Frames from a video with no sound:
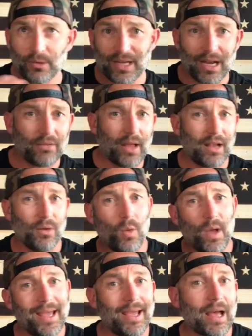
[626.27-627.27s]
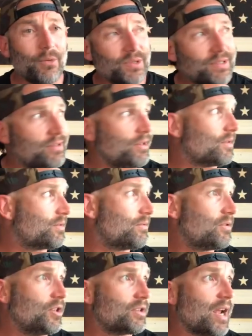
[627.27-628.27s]
was kind of like a way I was
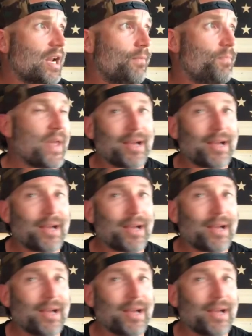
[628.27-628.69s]
just kind of